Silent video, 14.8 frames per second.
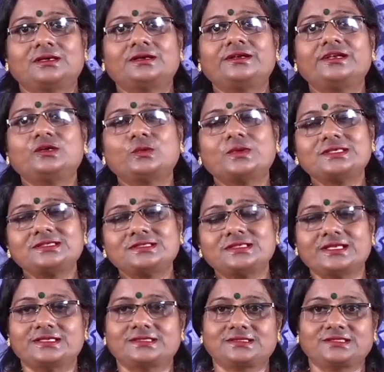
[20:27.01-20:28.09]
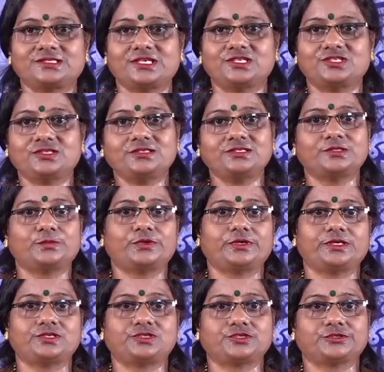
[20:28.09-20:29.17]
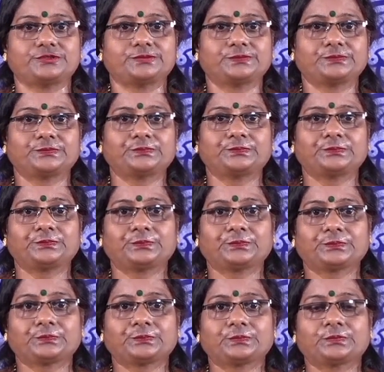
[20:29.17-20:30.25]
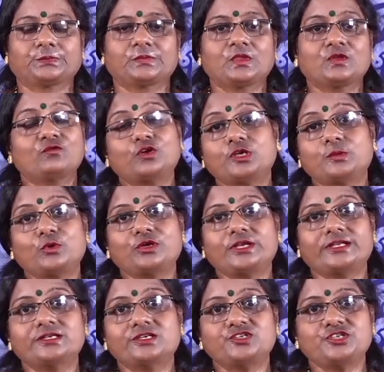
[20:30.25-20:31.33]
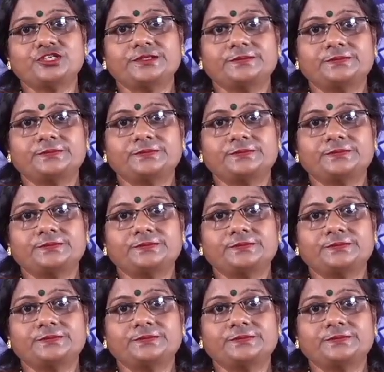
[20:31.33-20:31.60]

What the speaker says: requires less change in temperature. What about energy?